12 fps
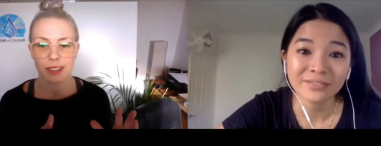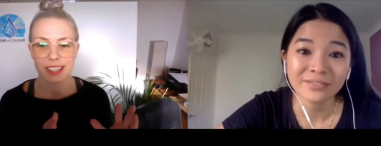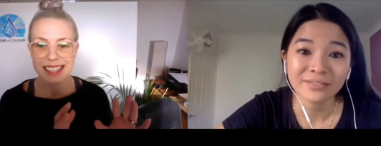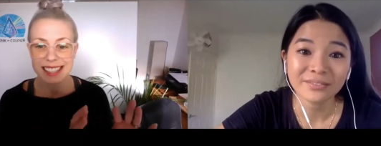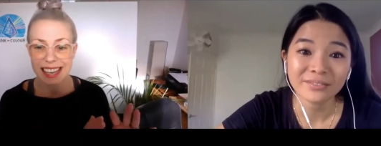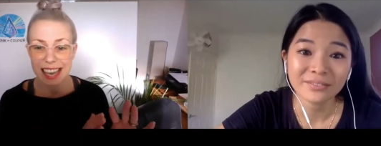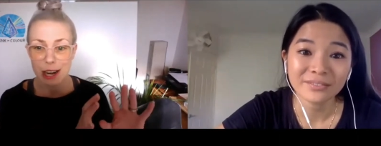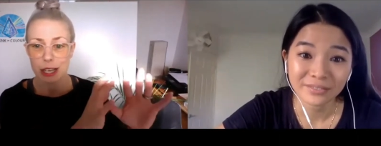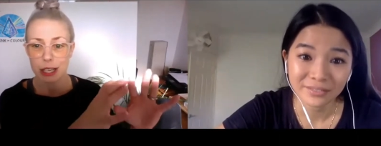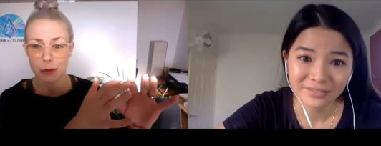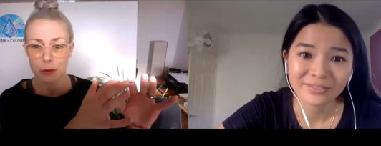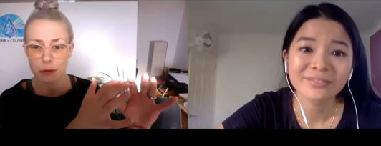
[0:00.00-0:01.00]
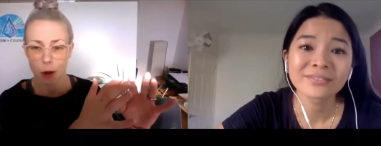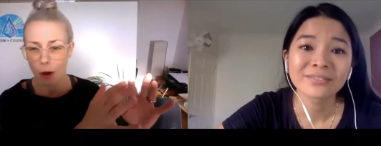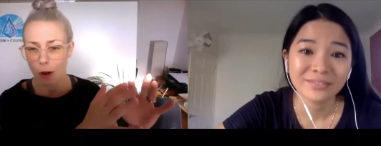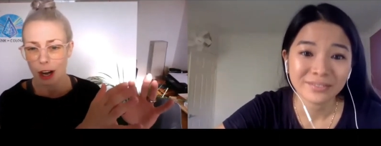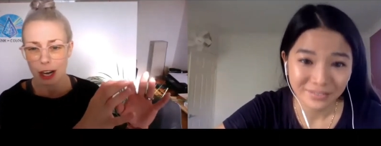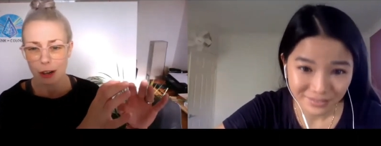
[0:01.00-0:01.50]
Speaker 1: scary and
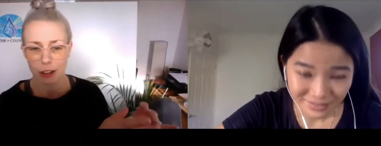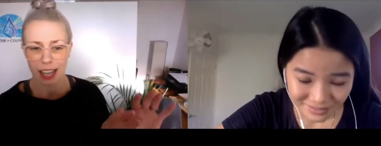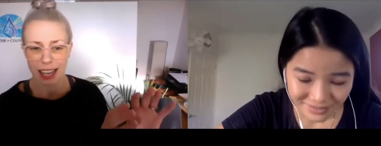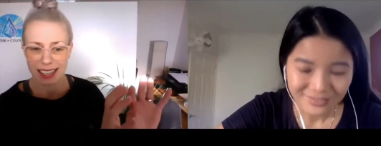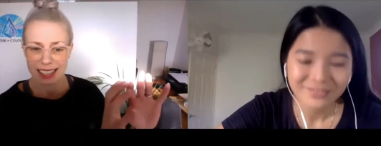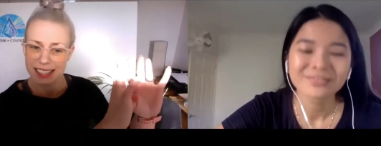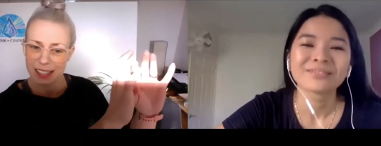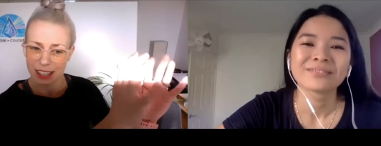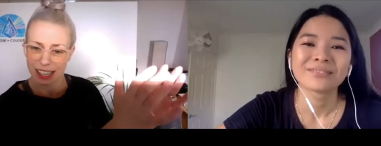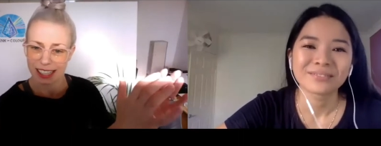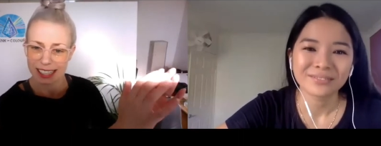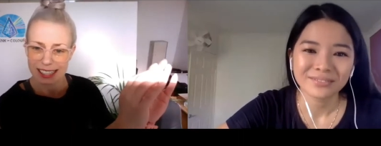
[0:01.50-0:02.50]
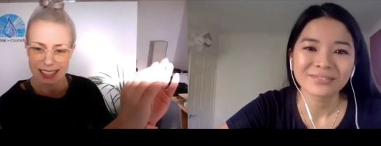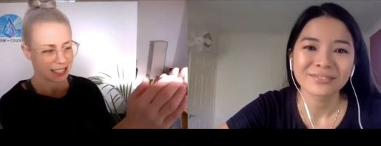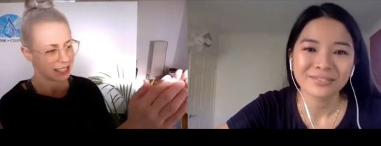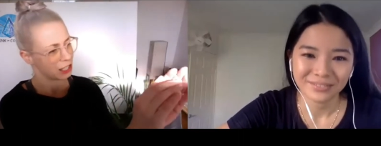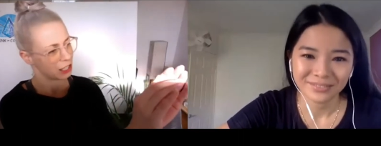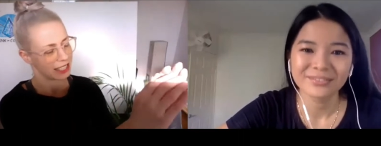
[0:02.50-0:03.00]
foreign or like it's, it exists
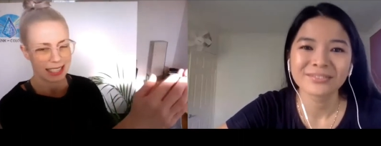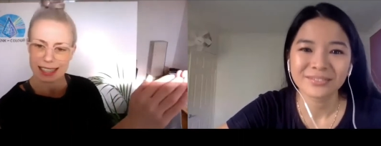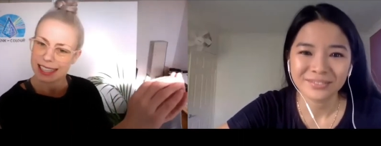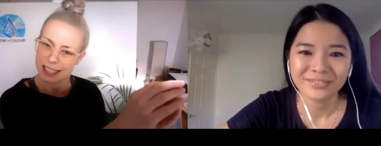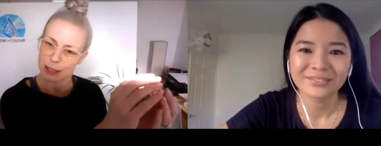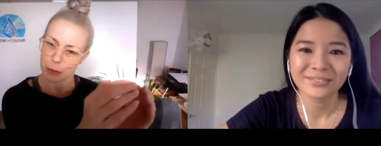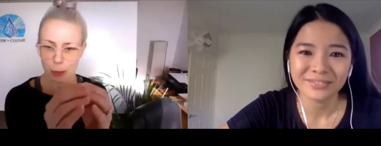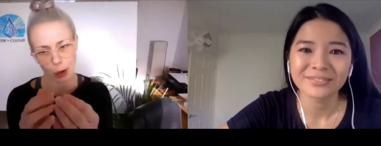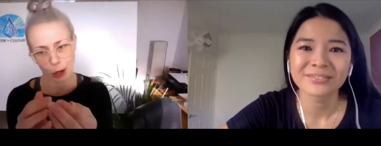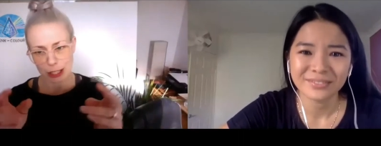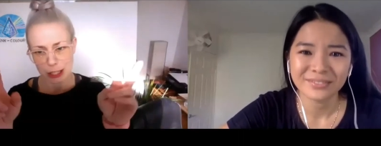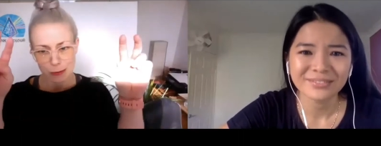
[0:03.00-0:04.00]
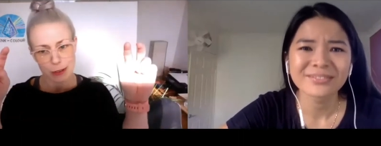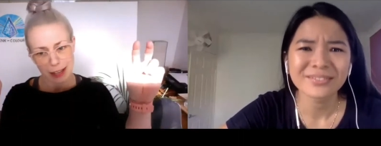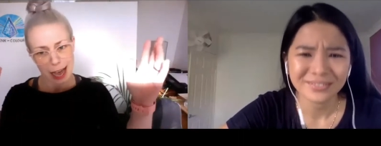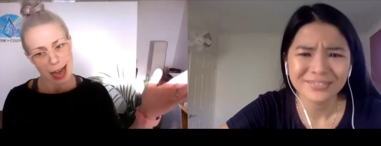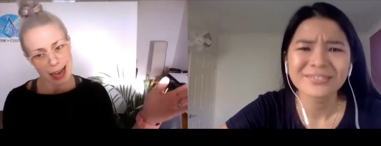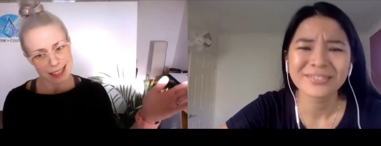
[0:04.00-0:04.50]
just in these little pockets for the
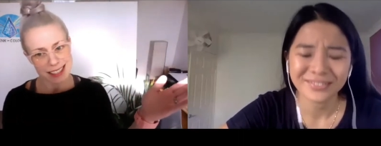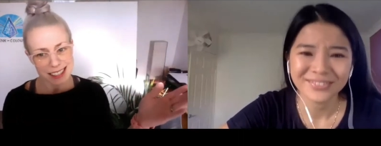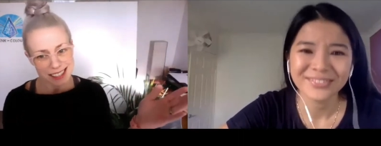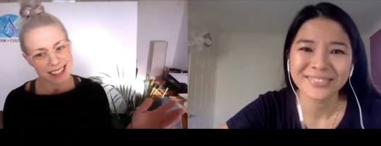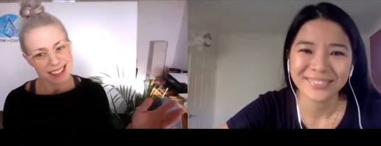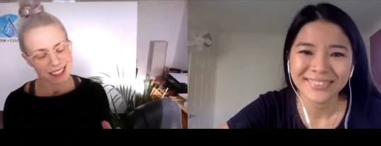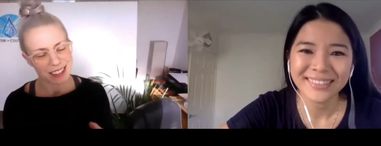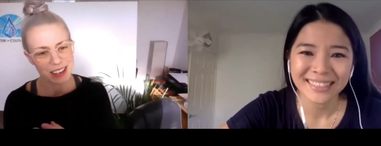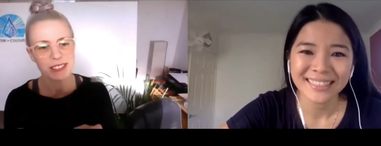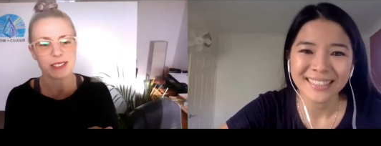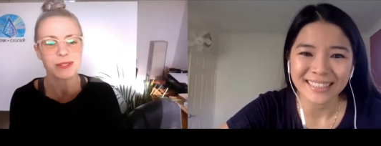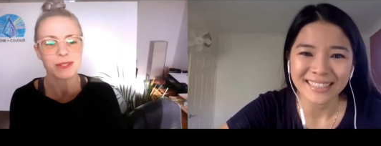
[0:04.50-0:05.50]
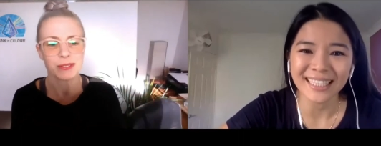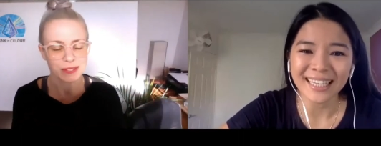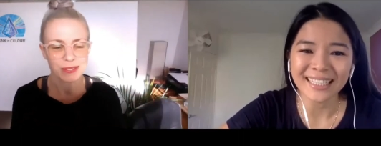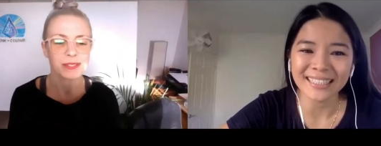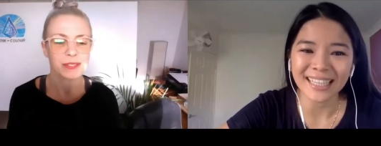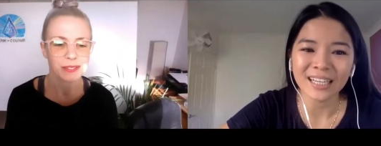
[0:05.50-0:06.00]
artists, you know?
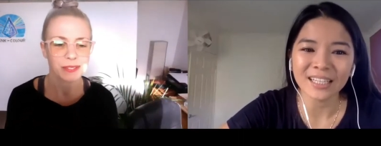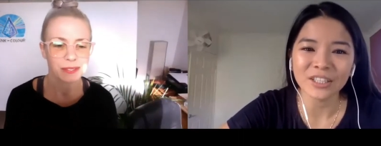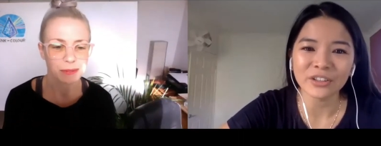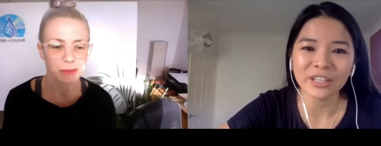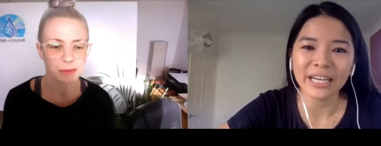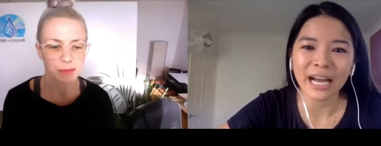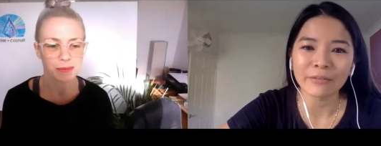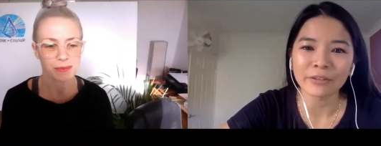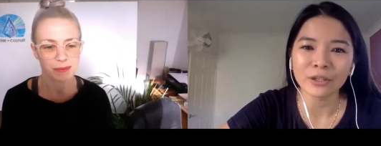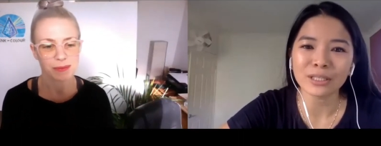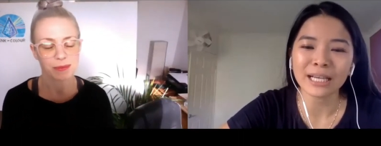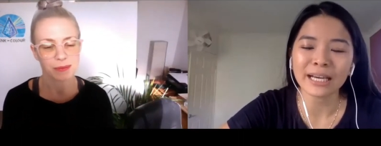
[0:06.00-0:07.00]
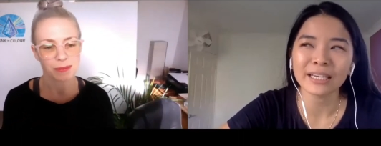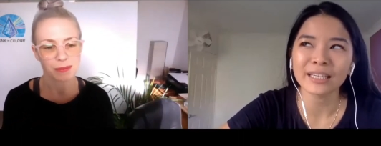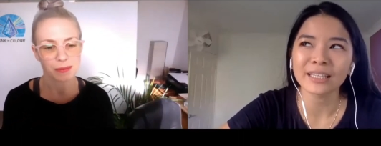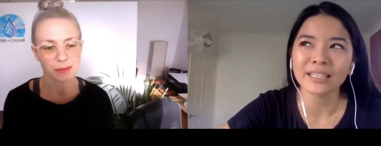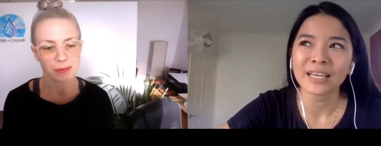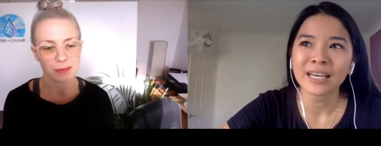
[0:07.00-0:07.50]
Speaker 2: Yes, I agree. I feel
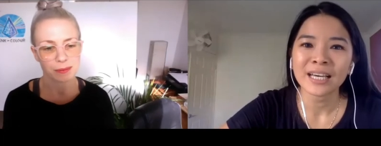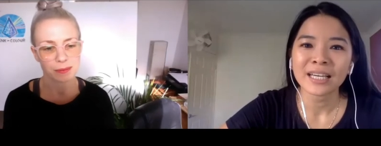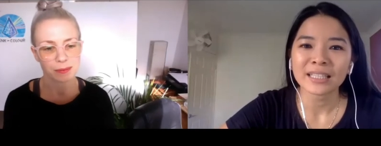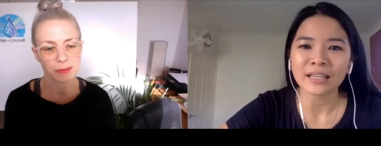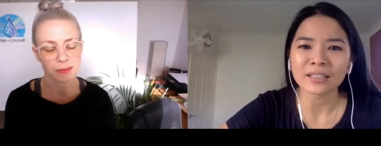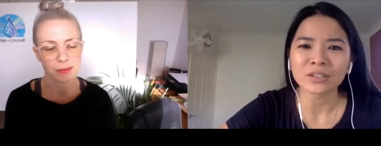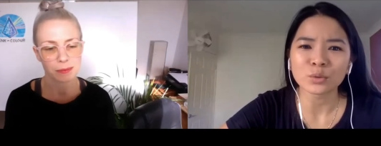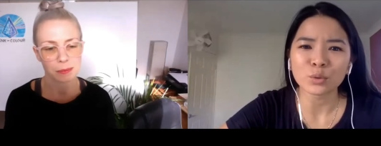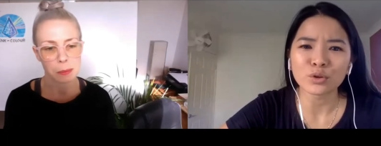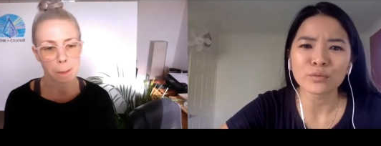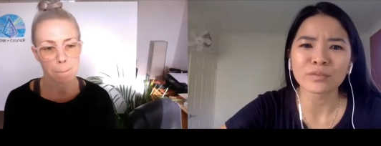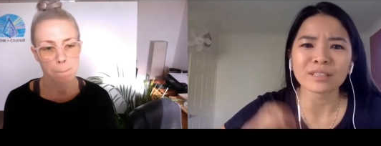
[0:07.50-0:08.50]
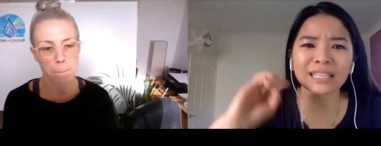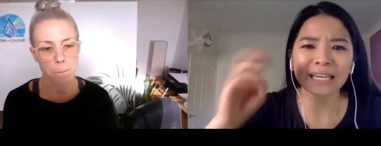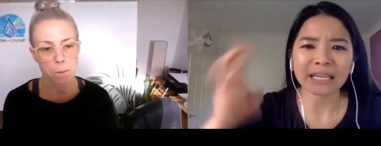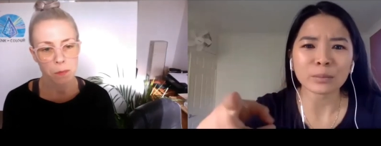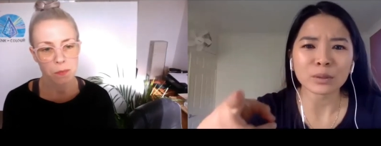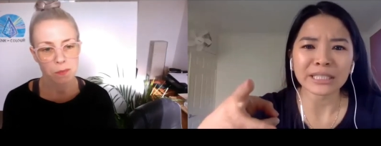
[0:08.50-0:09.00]
like that is sort of
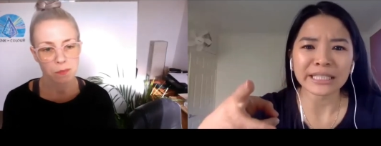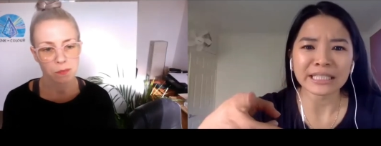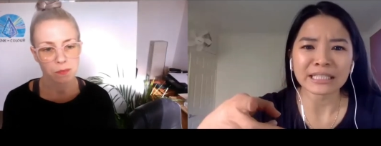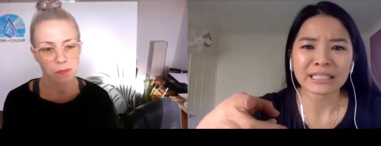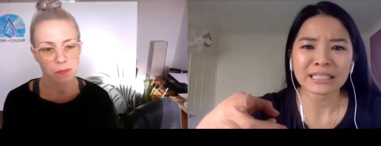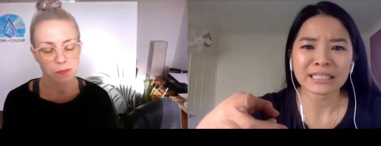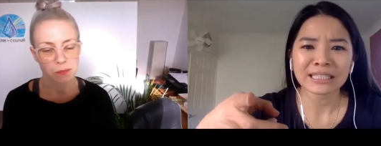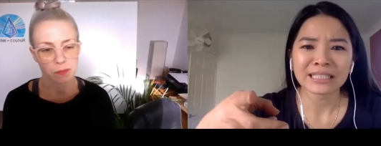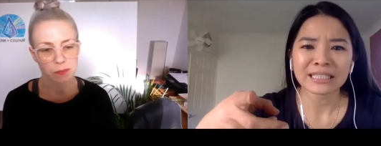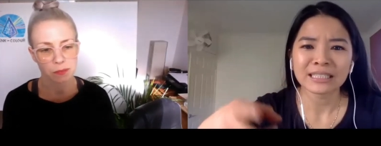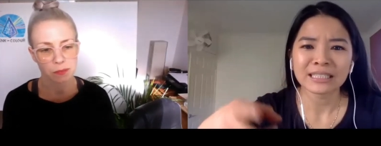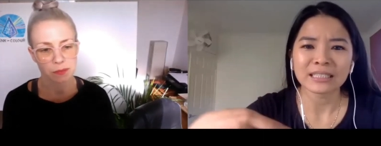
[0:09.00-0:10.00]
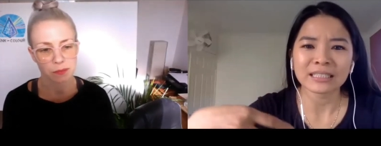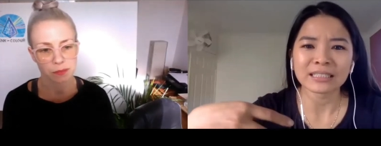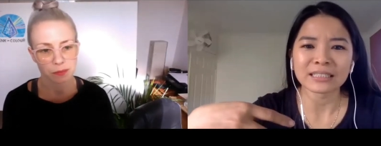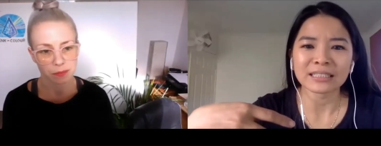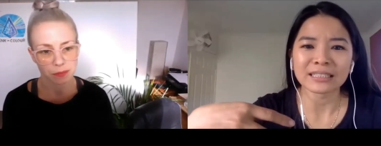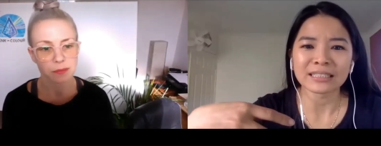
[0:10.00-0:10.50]
labeling
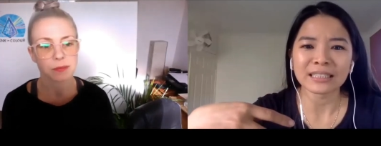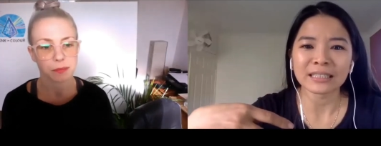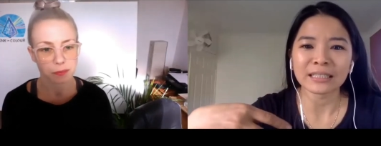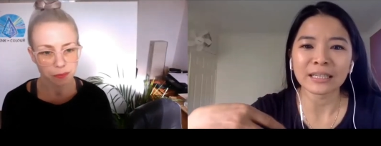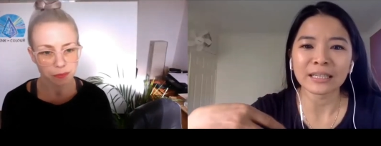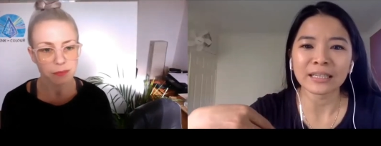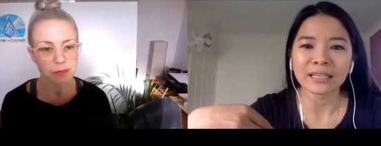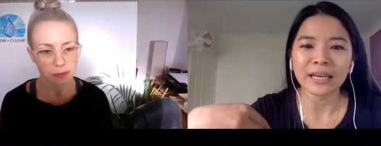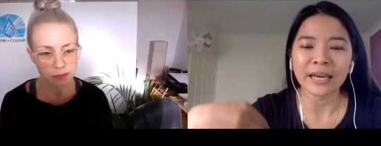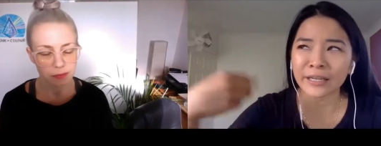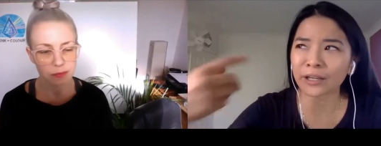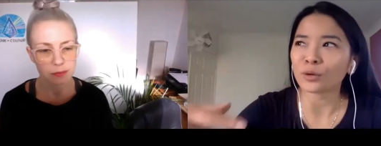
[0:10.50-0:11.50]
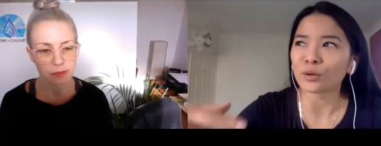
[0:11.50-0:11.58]
because and